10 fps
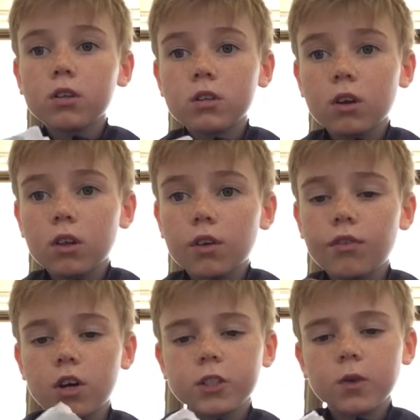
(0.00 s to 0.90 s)
So the
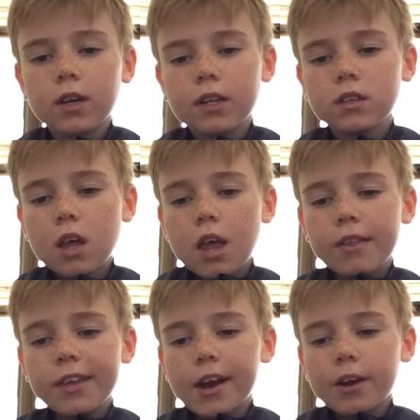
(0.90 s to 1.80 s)
first one is
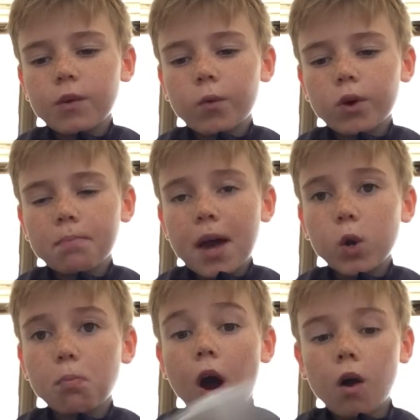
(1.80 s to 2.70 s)
The Underwater Battle
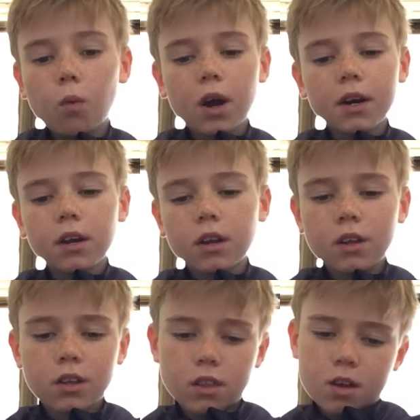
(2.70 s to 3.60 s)
Part 1.
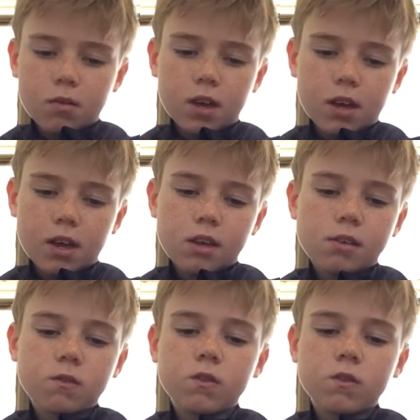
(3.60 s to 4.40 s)
Then I have